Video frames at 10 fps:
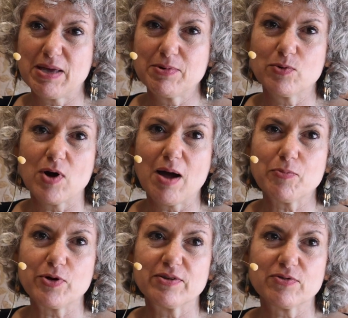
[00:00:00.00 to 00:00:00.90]
Maybe we're
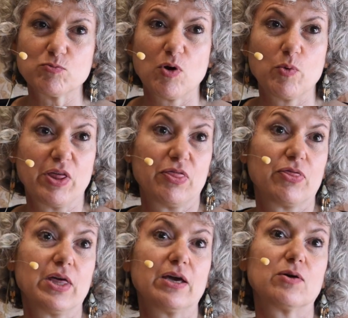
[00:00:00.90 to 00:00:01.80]
operating from what we
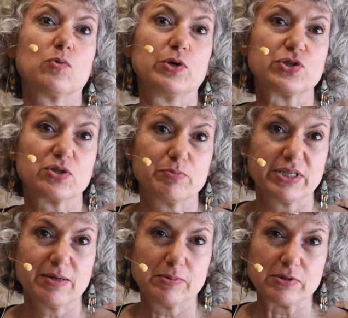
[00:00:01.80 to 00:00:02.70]
think we should
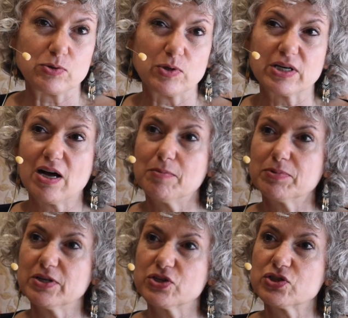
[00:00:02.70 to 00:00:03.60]
be able to
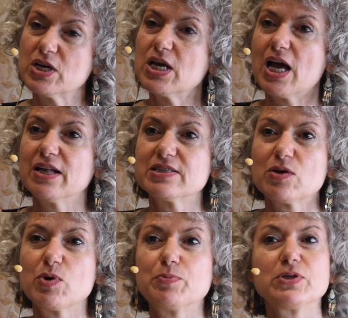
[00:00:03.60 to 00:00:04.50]
accomplish, and
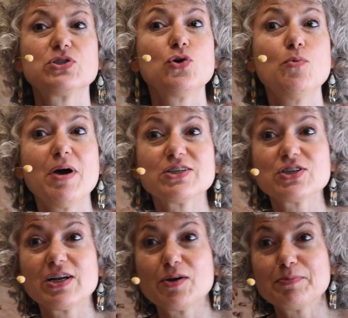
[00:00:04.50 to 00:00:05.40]
so we put too much
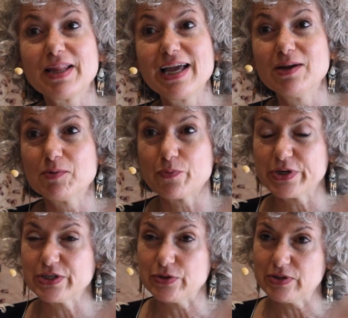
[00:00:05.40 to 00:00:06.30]
on our plate when
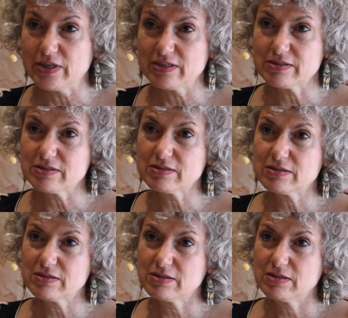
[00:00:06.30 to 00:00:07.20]
we do this.
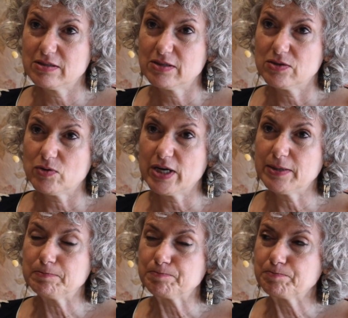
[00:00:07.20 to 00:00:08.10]
Right?